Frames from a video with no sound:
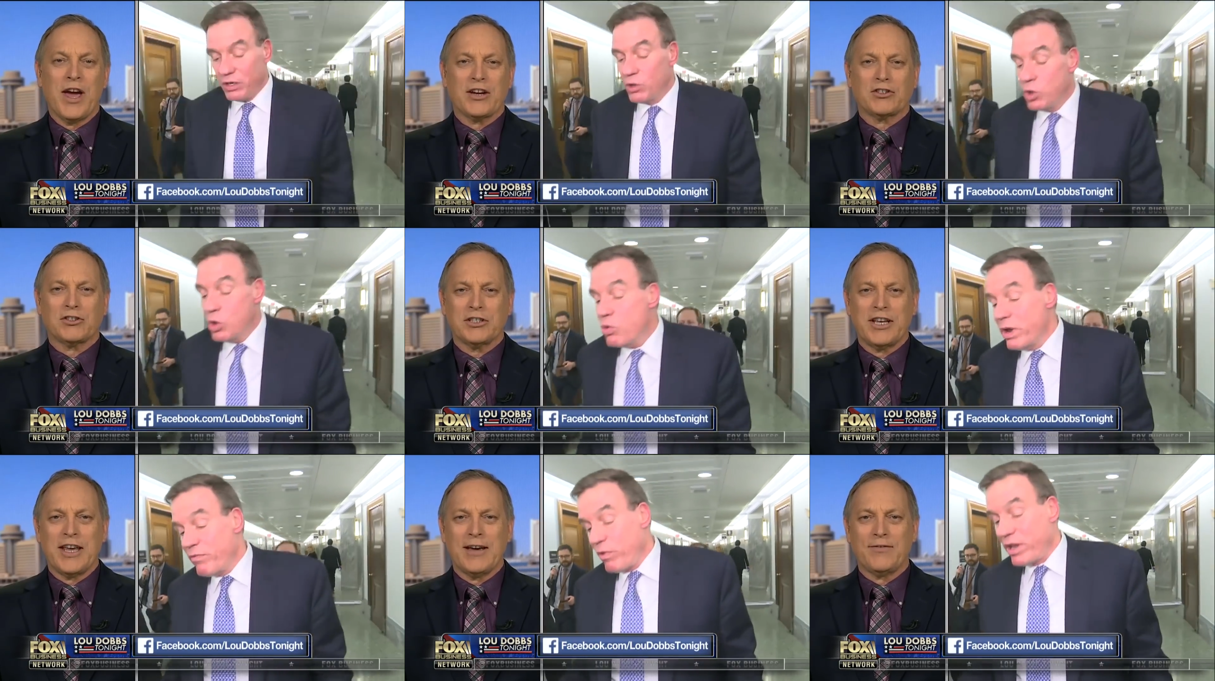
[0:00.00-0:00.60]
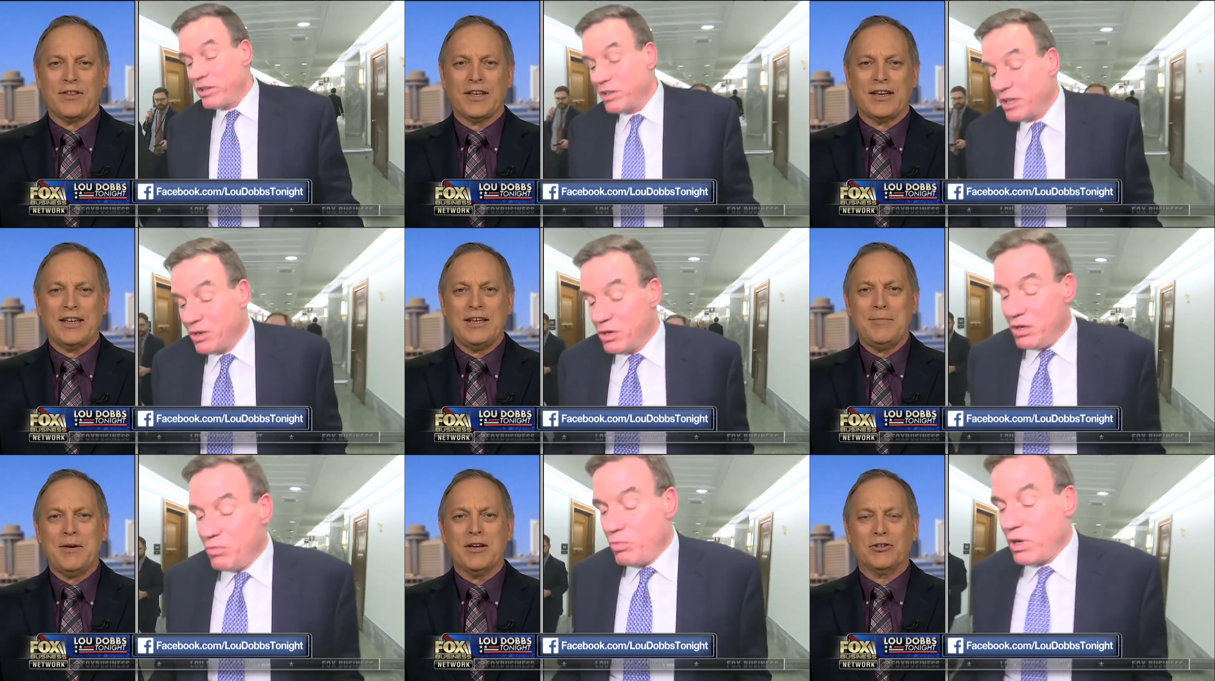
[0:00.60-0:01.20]
Speaker 1: actually have that
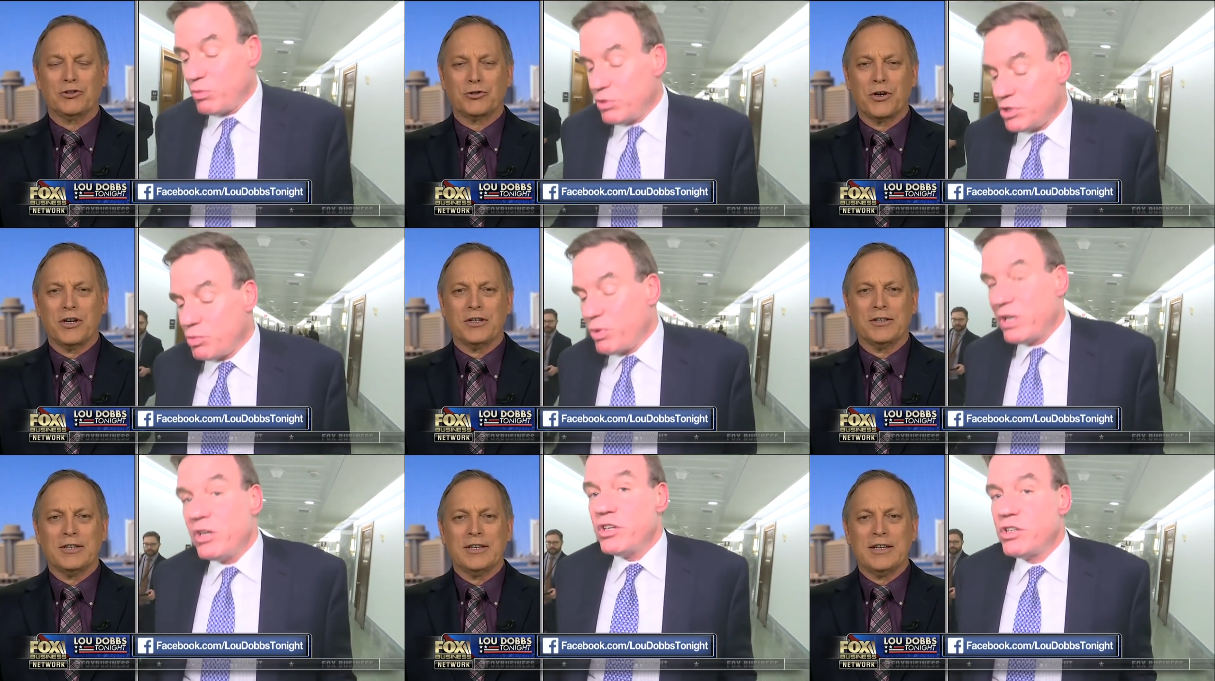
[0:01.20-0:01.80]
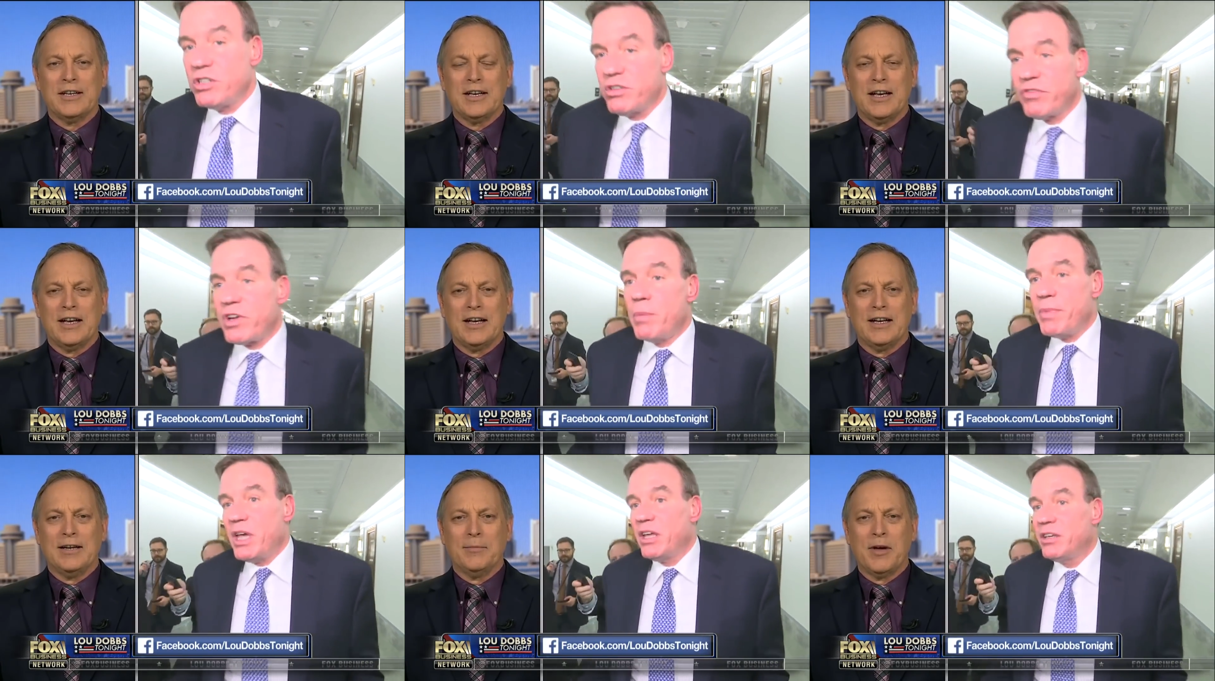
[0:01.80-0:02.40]
email trail.
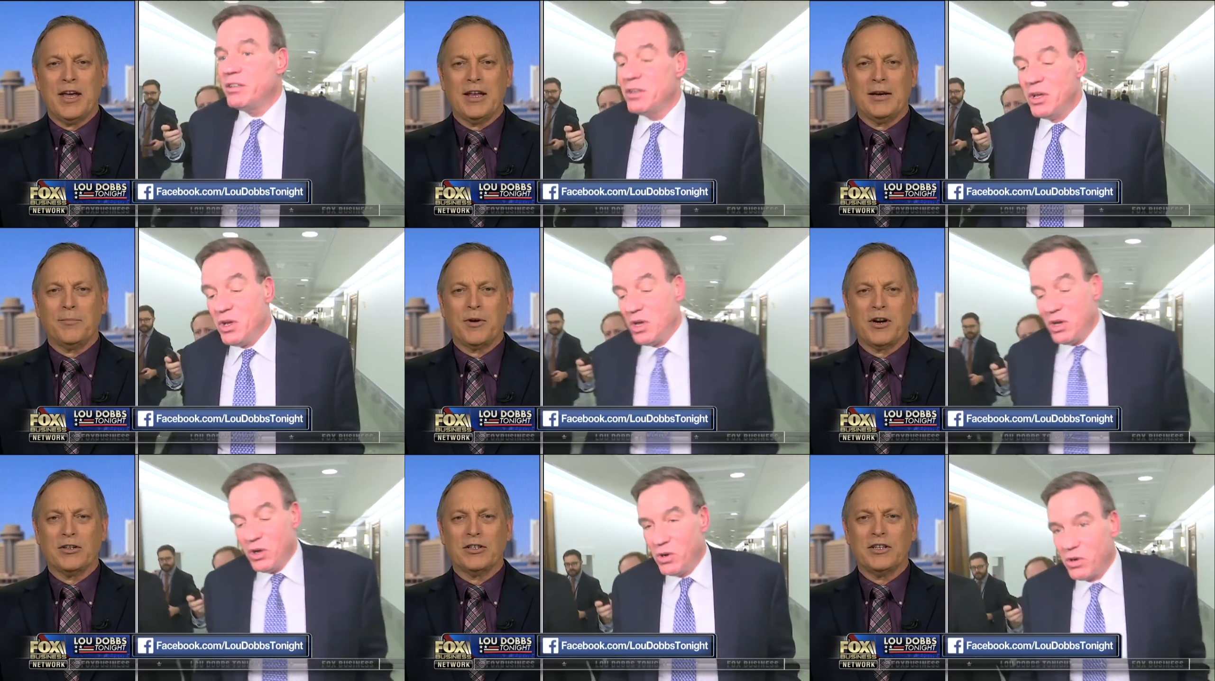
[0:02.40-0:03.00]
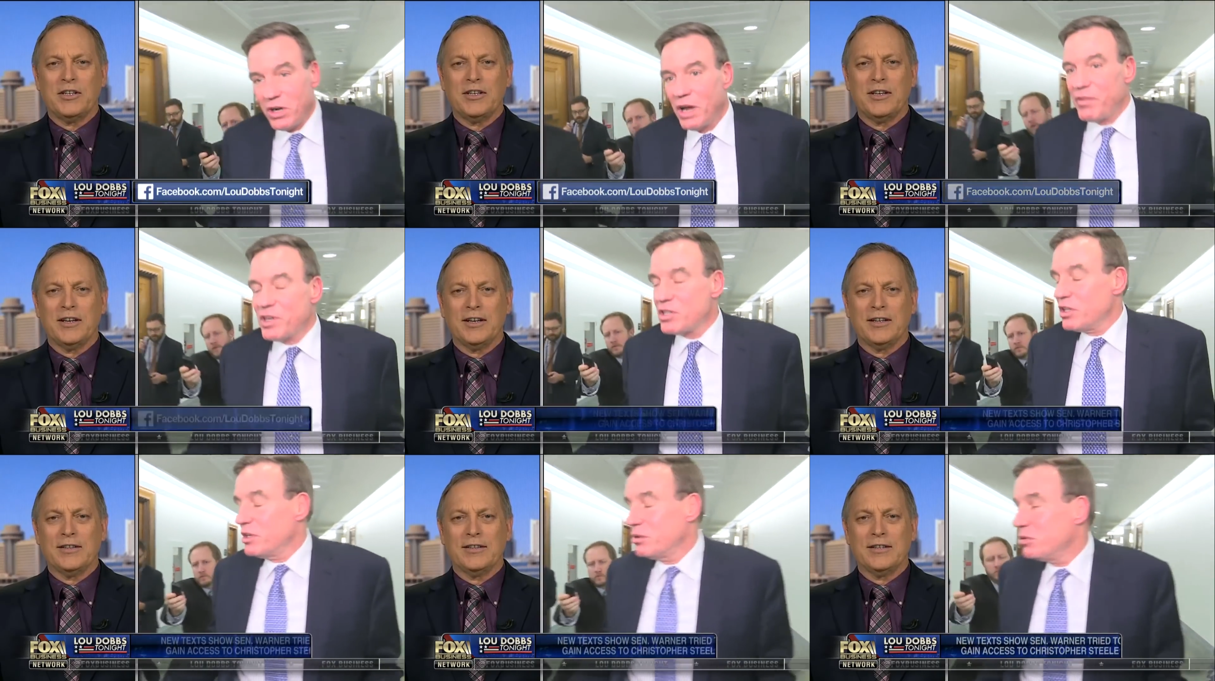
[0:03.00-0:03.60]
Um, and apparently,
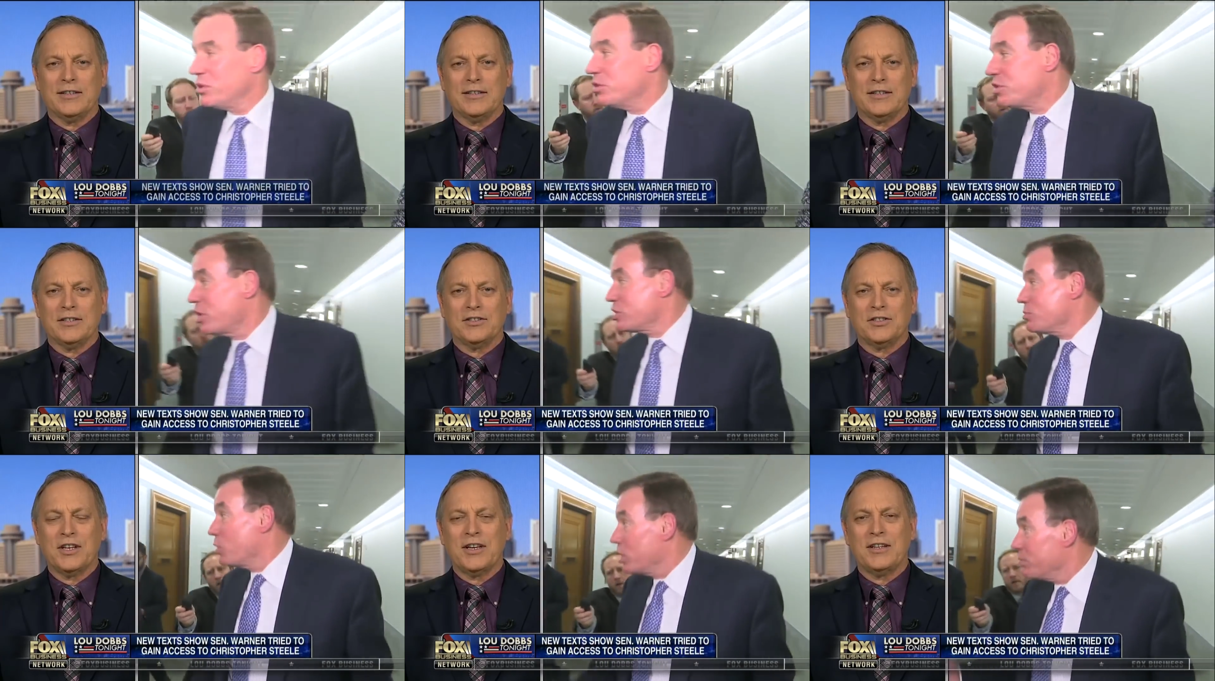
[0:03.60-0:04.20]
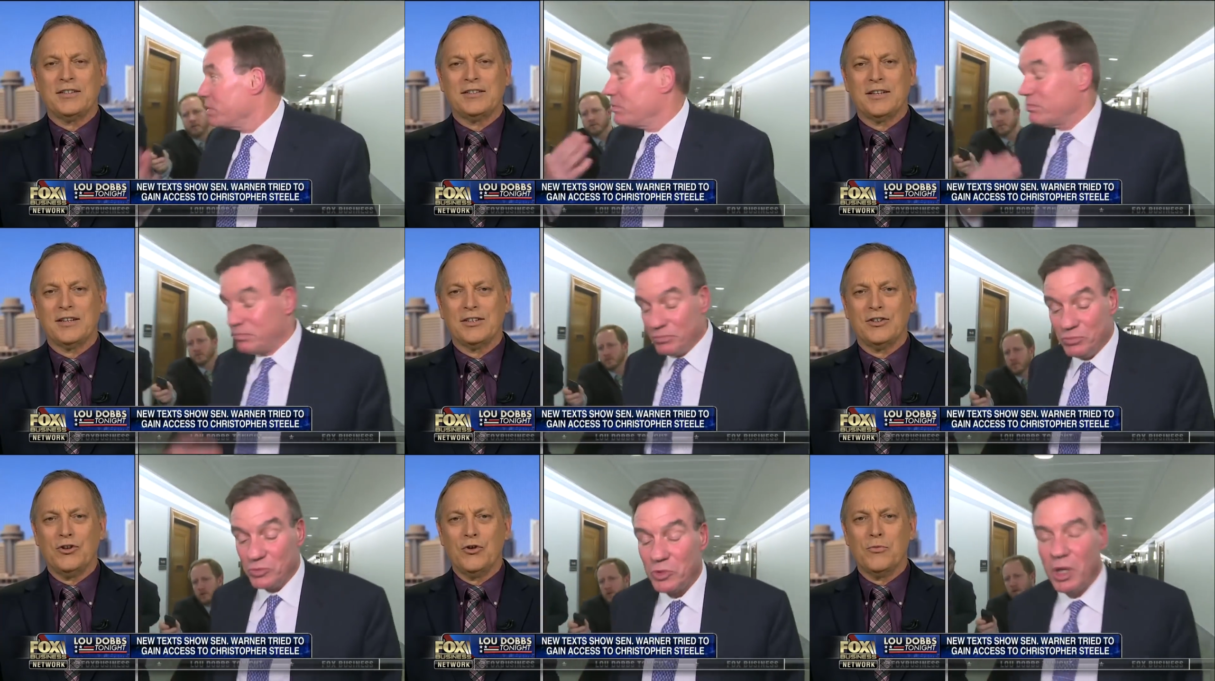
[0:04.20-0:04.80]
uh, the the Senate
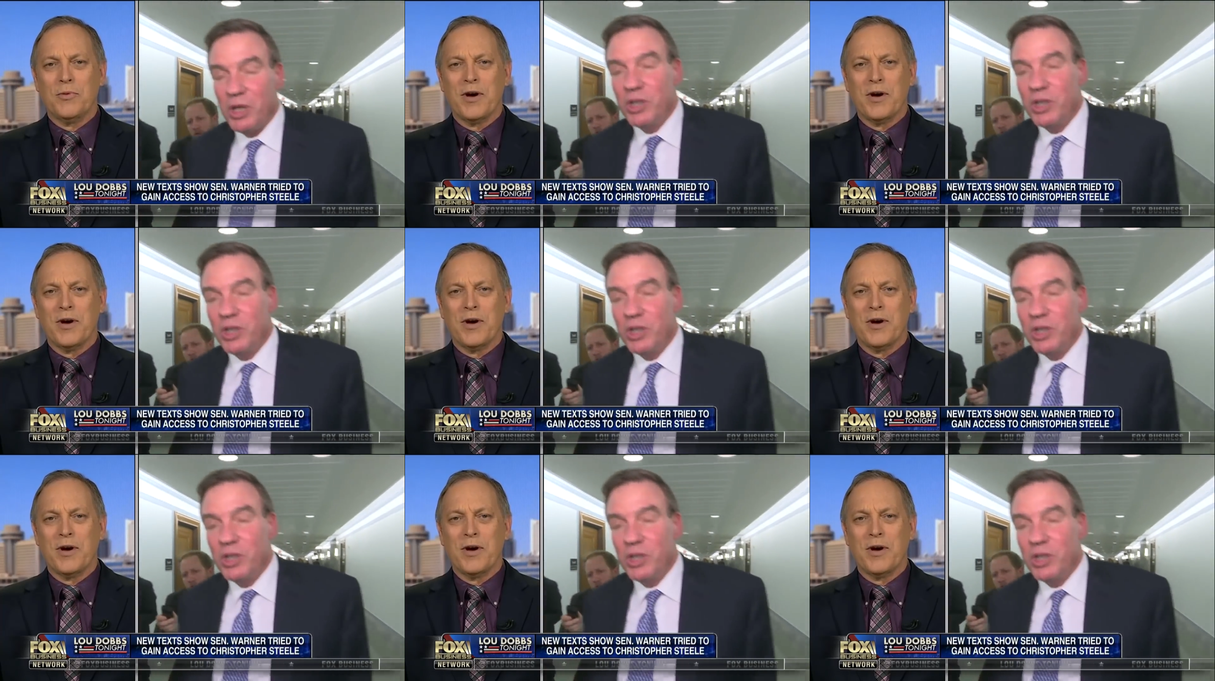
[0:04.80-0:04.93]
uh, knew